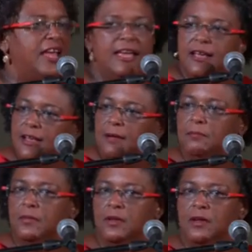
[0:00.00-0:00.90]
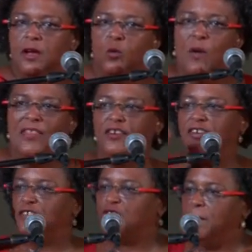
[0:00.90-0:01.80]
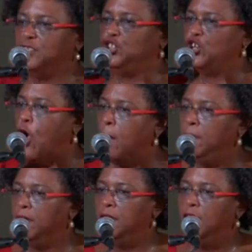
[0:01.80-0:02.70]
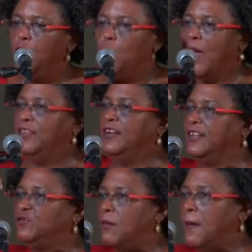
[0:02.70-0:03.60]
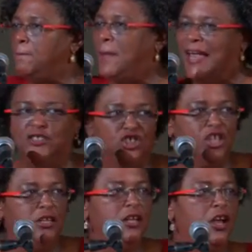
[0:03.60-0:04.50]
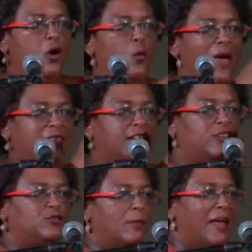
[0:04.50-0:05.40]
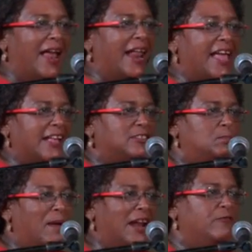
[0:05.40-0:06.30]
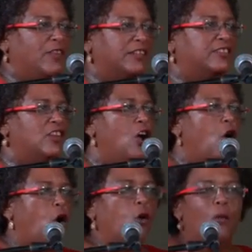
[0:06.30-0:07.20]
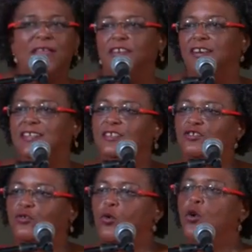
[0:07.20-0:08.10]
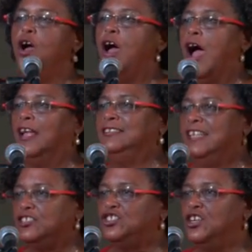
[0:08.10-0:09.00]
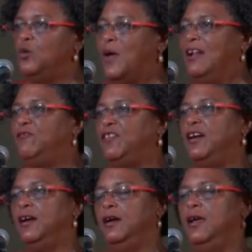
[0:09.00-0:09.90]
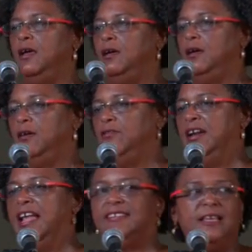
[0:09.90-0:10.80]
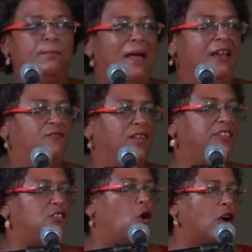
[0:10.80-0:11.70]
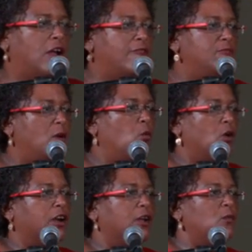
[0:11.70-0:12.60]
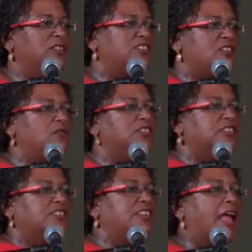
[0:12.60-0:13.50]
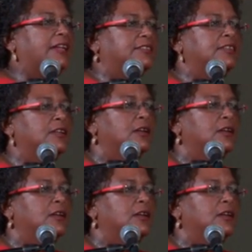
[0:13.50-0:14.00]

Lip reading: income, whether it is from a job, whether it is from a pension, whether it is from NIS benefits, or whether it is through additional welfare-related benefits or government working with civil society.